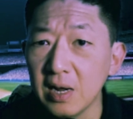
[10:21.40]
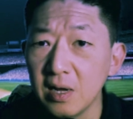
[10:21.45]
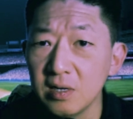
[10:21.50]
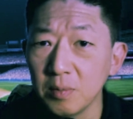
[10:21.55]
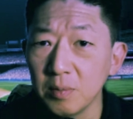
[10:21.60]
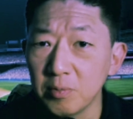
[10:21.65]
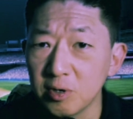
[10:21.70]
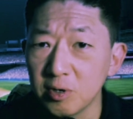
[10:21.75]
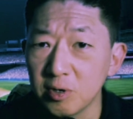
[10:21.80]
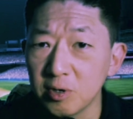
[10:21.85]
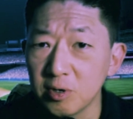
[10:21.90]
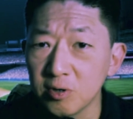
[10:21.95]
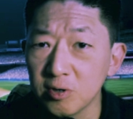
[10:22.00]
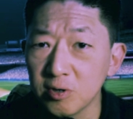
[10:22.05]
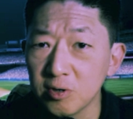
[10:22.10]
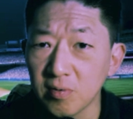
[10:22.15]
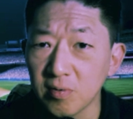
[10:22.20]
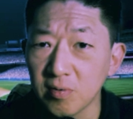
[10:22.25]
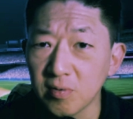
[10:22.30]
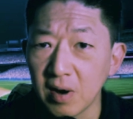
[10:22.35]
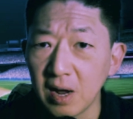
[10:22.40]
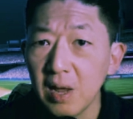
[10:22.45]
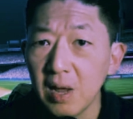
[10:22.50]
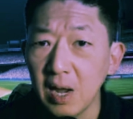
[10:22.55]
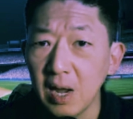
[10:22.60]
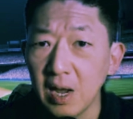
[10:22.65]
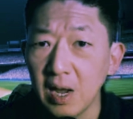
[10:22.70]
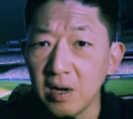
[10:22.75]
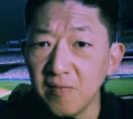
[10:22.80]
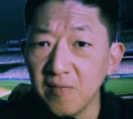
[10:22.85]
Please like,
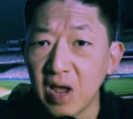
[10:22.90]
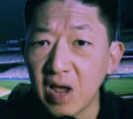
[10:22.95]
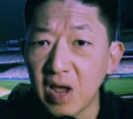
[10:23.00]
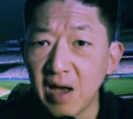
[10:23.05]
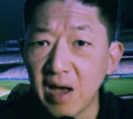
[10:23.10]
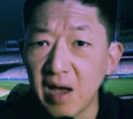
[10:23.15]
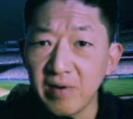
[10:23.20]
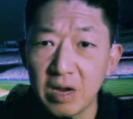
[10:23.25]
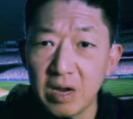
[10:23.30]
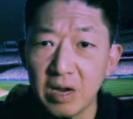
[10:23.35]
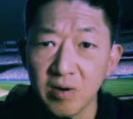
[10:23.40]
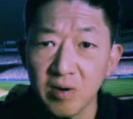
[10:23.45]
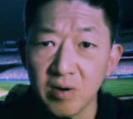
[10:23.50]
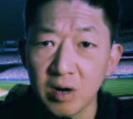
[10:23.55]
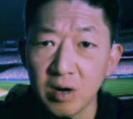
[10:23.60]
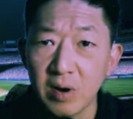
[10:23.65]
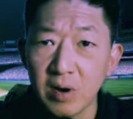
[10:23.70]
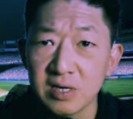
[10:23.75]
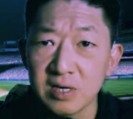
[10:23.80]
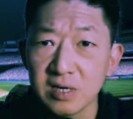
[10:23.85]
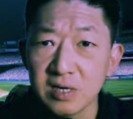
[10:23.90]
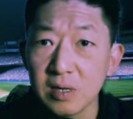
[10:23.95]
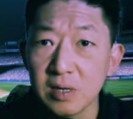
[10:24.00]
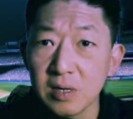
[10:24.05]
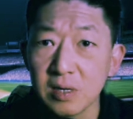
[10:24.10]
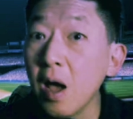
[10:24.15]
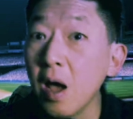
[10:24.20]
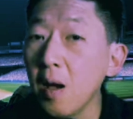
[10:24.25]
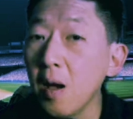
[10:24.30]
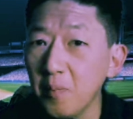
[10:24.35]
subscribe, and if you have
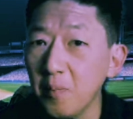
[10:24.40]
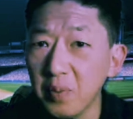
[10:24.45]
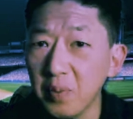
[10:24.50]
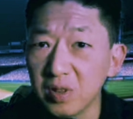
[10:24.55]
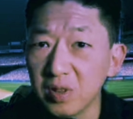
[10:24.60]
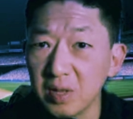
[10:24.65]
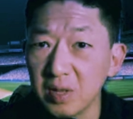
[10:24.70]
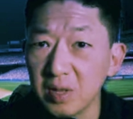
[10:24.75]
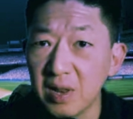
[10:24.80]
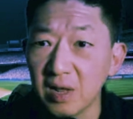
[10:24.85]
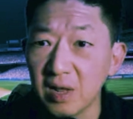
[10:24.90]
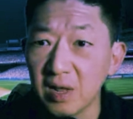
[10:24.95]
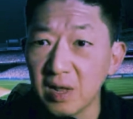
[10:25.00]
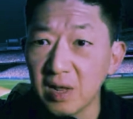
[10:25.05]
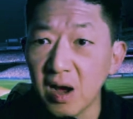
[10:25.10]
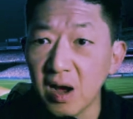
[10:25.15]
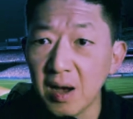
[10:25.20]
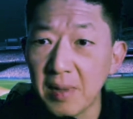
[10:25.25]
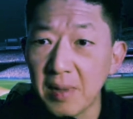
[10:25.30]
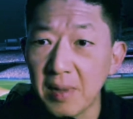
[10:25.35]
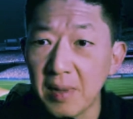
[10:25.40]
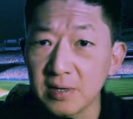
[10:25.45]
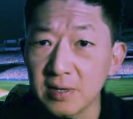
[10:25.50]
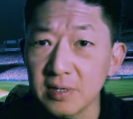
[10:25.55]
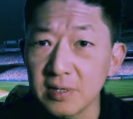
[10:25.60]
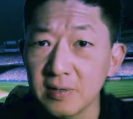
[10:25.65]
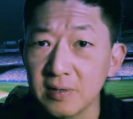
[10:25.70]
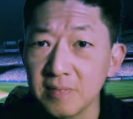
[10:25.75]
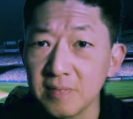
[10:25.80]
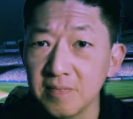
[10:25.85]
any requests, put them in the
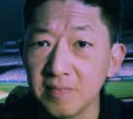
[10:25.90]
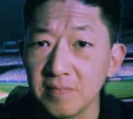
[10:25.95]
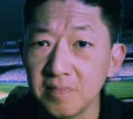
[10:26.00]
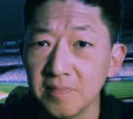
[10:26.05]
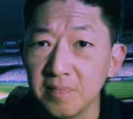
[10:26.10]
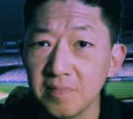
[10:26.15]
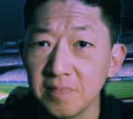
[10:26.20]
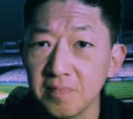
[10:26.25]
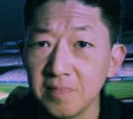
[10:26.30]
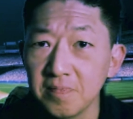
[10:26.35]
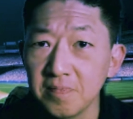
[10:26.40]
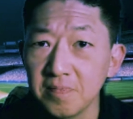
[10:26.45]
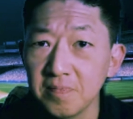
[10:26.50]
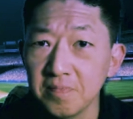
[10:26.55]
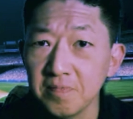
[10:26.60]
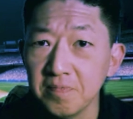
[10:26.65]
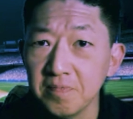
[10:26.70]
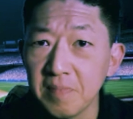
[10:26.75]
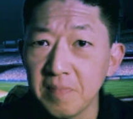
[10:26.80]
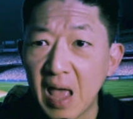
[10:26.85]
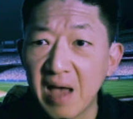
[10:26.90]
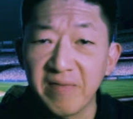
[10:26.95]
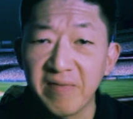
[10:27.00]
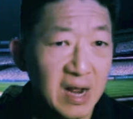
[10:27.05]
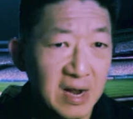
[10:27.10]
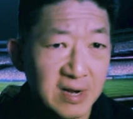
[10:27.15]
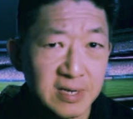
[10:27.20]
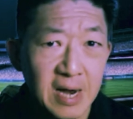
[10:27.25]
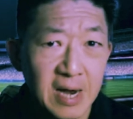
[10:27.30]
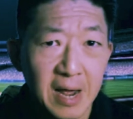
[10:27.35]
comments.
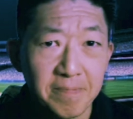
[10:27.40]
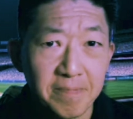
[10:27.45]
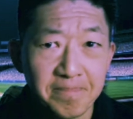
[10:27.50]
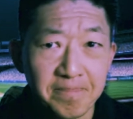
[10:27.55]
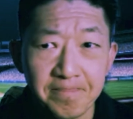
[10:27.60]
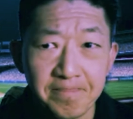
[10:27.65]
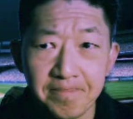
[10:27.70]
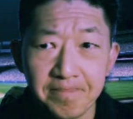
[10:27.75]
Have a nice day.